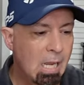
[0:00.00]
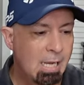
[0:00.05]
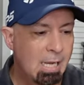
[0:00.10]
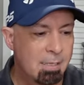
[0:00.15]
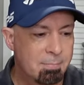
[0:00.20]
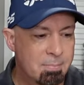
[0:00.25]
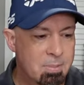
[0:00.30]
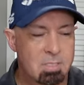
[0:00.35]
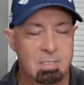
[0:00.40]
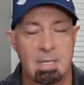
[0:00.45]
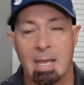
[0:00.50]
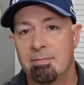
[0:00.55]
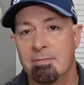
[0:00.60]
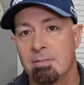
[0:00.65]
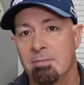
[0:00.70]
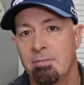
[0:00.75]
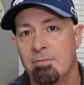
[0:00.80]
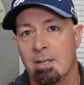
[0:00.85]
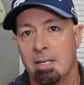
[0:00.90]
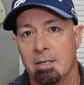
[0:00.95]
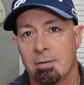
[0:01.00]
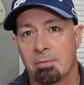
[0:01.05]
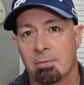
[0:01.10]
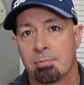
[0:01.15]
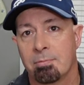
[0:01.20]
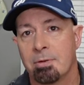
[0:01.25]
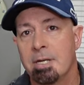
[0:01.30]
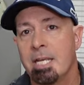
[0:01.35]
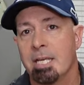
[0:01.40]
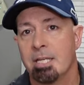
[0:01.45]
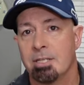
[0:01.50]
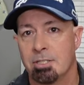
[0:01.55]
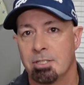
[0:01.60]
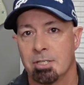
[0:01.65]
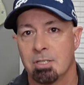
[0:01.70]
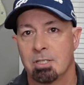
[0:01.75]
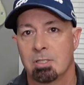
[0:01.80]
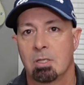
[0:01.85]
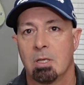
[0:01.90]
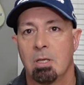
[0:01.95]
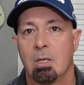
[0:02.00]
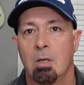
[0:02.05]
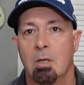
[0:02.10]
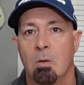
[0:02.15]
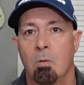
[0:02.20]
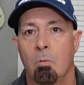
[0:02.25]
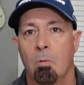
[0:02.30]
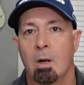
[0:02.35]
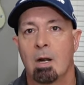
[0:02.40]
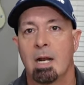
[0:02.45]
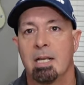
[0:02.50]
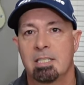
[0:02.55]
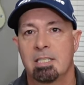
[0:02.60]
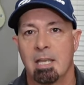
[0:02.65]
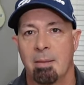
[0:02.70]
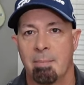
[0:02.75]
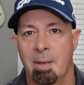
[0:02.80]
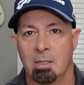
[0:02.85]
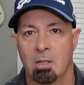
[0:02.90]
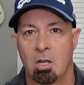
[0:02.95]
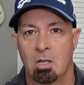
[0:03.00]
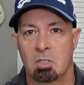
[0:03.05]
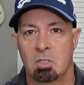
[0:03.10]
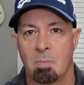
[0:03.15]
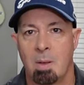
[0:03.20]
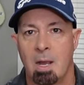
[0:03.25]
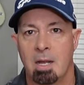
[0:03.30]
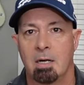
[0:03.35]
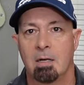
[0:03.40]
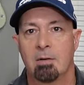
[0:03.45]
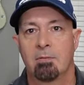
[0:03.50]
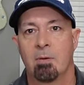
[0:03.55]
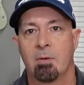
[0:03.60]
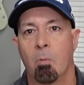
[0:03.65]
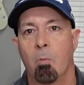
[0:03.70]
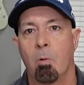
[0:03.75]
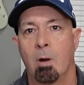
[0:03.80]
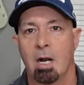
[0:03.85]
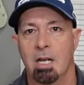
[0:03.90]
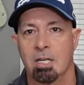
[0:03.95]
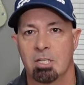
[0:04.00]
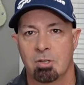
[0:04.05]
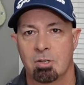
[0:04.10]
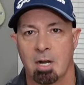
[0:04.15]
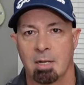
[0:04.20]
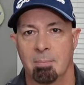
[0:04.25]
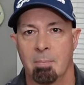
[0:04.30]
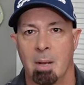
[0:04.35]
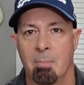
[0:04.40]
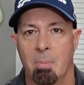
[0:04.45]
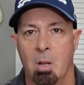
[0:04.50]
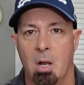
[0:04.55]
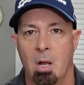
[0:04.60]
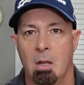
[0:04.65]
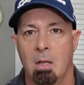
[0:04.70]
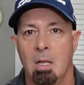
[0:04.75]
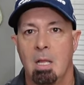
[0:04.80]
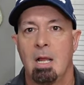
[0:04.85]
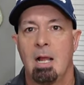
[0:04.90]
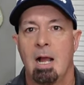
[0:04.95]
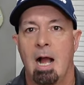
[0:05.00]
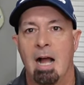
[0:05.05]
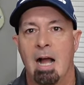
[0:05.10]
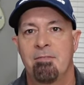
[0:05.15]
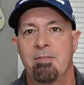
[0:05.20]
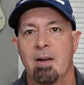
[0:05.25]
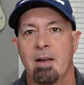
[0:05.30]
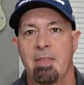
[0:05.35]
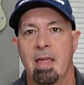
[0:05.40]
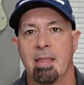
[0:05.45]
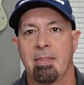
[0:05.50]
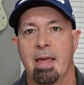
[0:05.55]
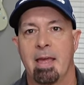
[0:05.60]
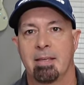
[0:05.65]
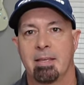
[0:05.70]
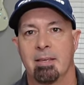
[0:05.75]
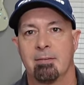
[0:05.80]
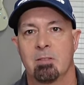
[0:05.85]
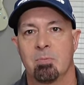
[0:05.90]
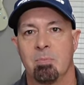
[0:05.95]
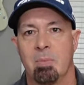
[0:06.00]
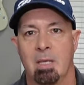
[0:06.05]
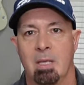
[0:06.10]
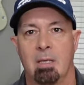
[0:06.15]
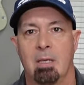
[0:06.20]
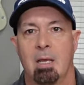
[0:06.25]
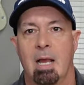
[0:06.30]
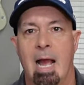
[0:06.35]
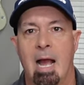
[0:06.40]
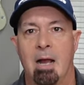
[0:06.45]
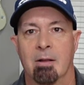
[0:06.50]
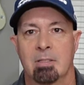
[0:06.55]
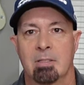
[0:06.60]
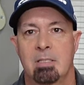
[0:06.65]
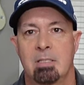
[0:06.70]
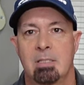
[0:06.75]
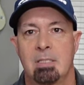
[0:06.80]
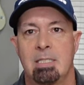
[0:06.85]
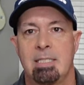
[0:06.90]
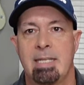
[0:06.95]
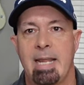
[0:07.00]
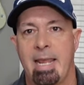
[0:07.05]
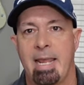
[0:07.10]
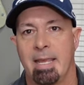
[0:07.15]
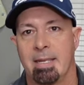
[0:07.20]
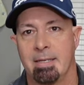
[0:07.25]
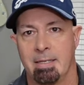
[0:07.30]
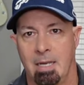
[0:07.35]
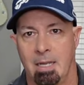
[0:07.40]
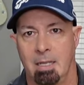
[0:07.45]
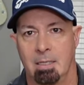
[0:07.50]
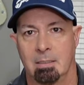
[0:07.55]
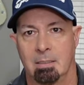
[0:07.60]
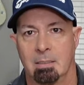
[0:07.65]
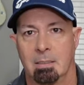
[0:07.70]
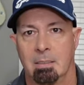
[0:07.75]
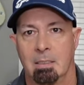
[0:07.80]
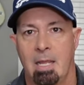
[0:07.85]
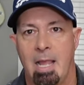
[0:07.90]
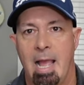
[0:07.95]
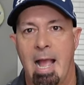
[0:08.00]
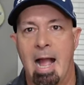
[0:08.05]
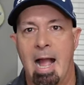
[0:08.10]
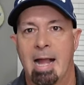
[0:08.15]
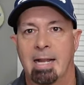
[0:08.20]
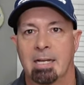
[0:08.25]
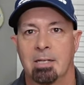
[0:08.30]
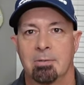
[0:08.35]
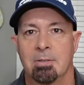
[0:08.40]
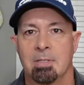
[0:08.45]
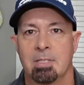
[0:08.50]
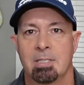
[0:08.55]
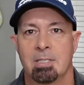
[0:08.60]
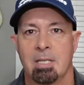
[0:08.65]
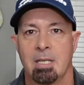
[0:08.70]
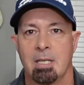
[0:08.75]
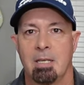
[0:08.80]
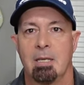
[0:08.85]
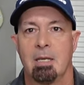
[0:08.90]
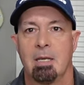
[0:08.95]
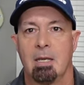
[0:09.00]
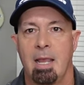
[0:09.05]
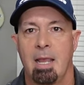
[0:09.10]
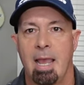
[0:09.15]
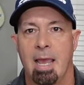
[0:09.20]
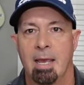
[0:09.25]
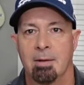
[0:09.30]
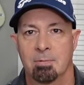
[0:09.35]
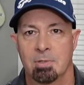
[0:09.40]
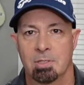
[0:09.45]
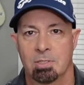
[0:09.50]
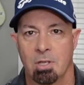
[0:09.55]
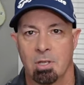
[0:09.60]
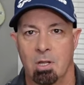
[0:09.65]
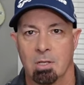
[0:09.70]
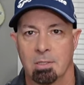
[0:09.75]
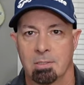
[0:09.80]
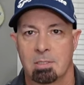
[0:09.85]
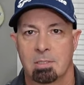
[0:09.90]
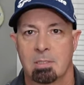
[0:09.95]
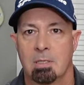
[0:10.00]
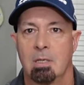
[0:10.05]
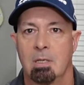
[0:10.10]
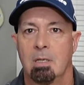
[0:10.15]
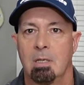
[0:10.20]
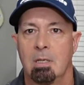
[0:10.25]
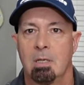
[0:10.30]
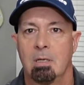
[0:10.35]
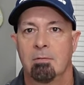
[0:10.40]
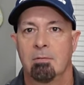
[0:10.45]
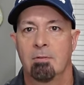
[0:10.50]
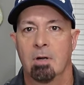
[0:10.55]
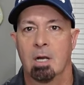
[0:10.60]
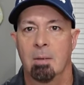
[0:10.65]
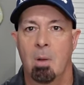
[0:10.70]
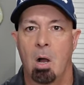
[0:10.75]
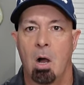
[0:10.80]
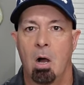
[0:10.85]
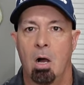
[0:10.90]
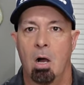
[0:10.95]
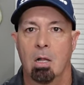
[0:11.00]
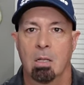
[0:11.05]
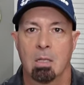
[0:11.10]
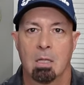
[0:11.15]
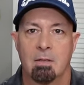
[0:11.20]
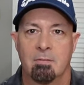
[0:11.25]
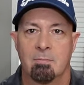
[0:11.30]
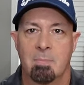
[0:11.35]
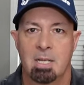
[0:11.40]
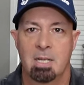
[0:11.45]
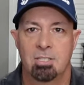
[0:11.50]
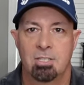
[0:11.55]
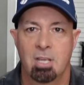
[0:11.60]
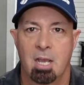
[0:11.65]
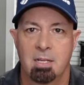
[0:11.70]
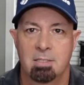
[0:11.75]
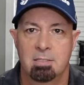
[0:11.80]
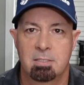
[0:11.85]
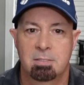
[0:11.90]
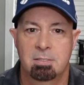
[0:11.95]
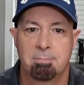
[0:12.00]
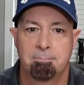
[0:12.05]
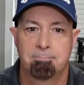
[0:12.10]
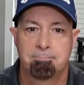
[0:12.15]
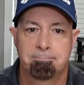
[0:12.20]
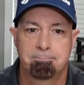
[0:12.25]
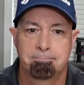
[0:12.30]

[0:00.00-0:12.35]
I am 7 feet, 3 inches where I set my launch monitor from where I strike my ball. I find that that gives me outstanding accuracy and results from all of my shots.